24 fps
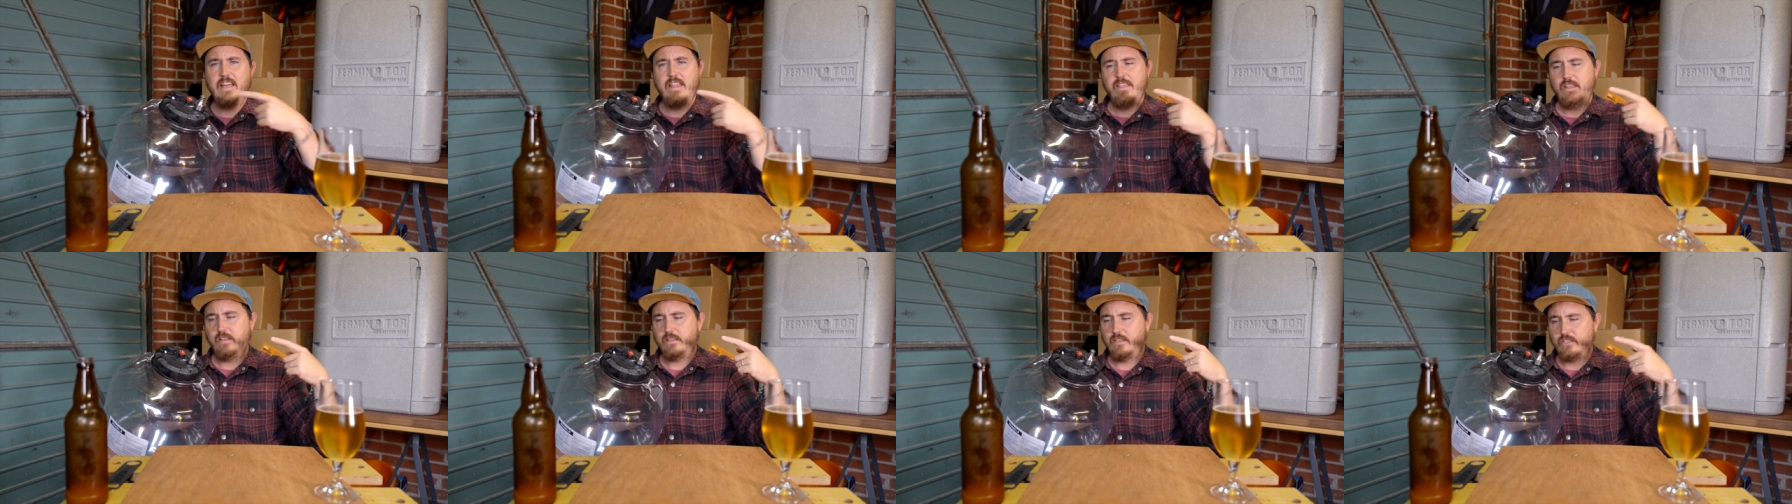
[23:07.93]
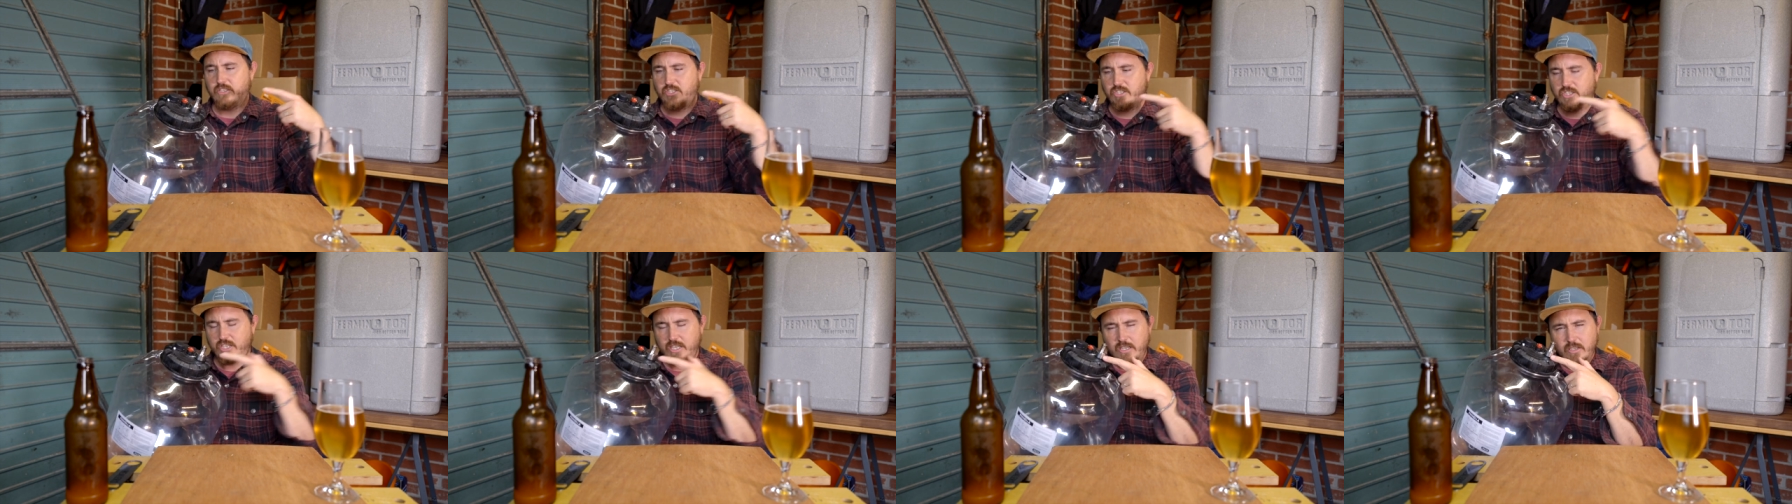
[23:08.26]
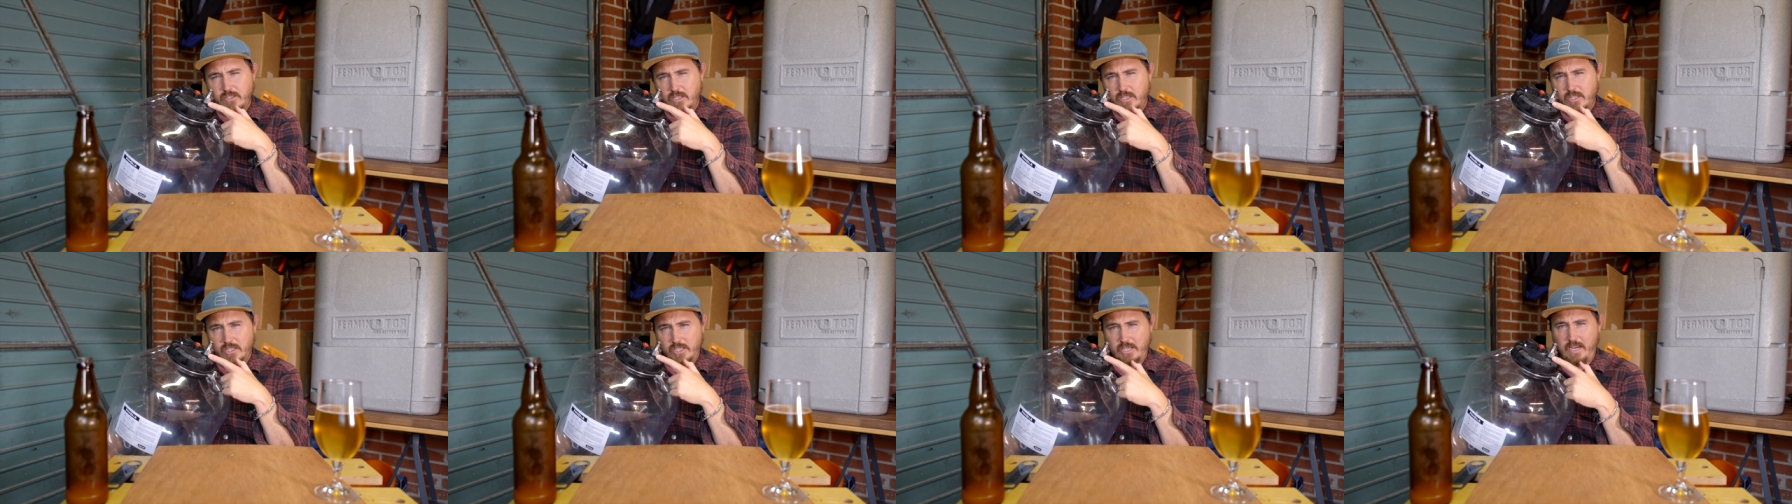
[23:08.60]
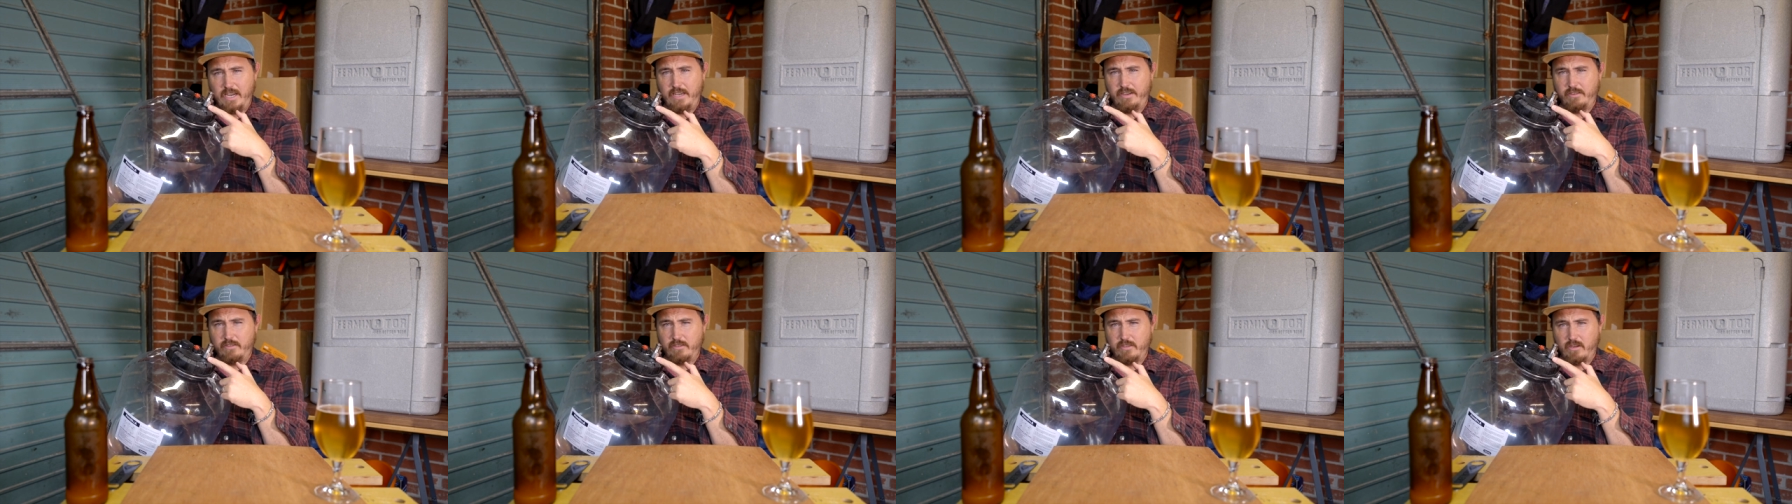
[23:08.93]
that the seals
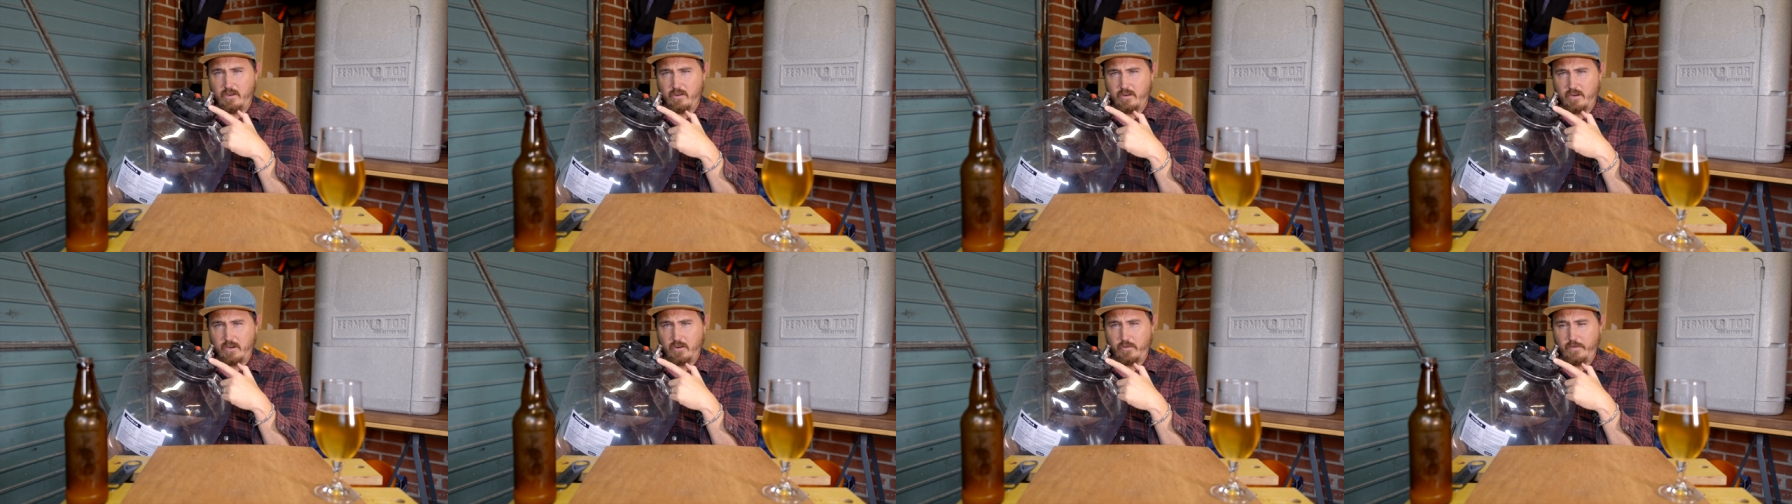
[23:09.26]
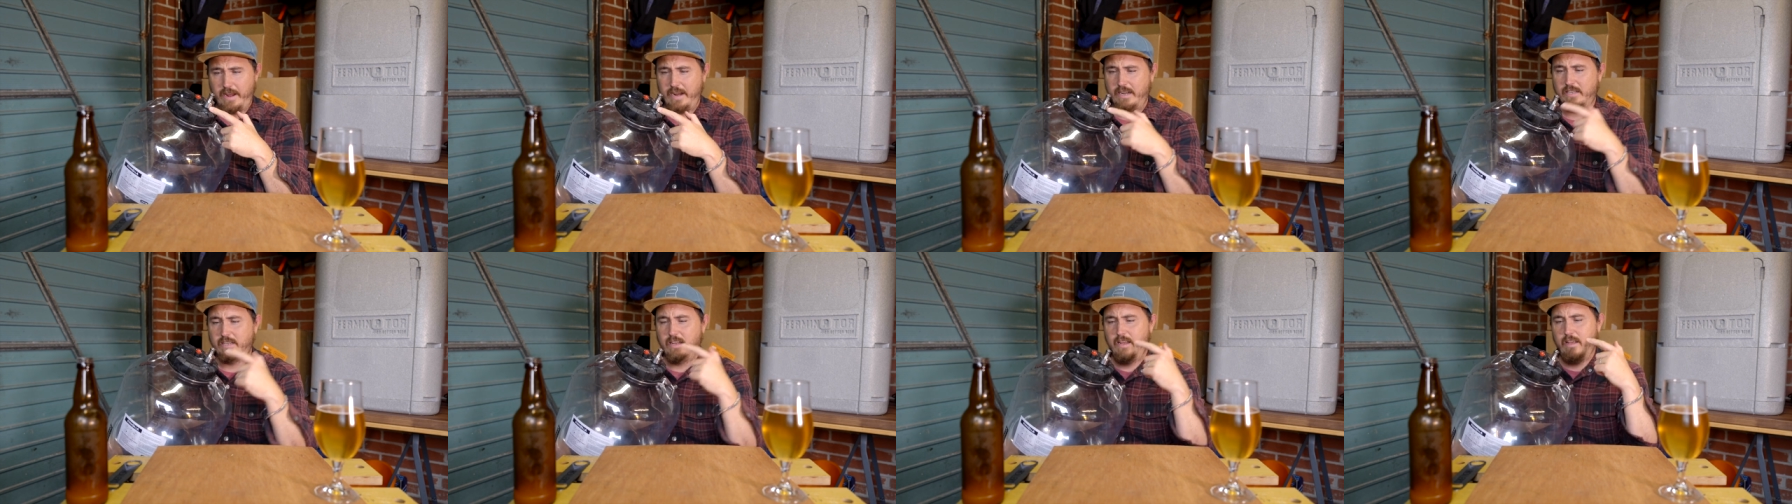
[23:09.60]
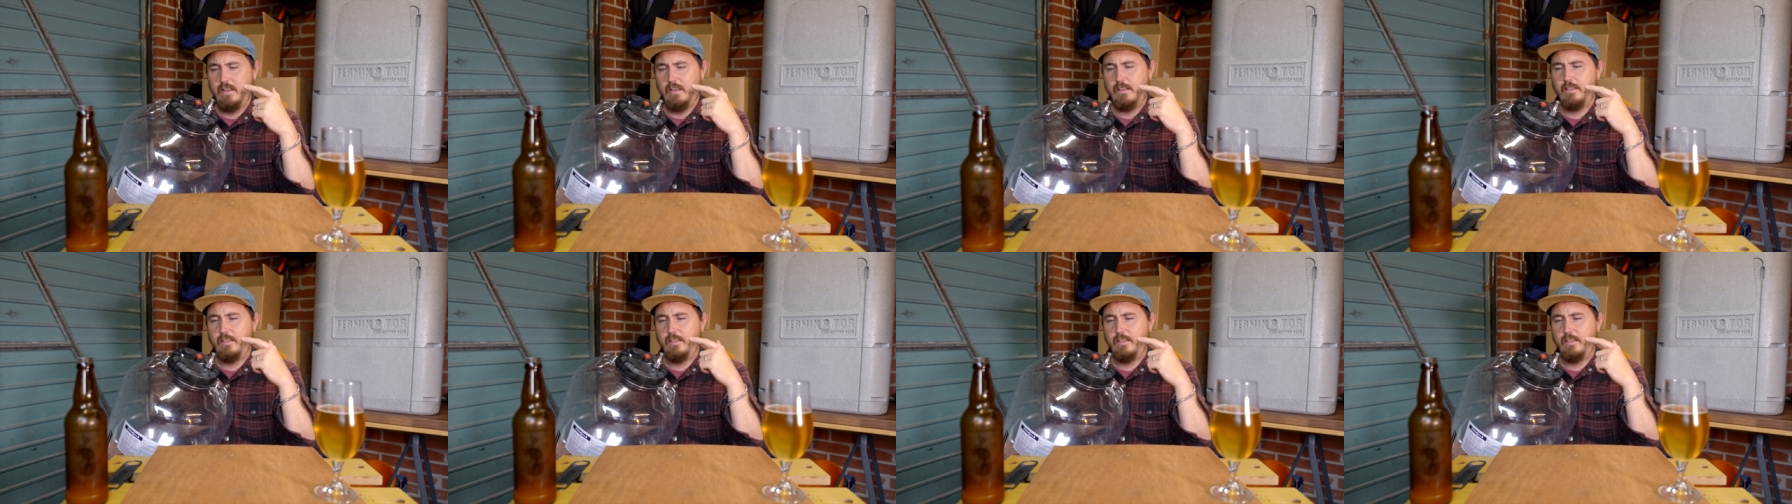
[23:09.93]
inside are, are correct,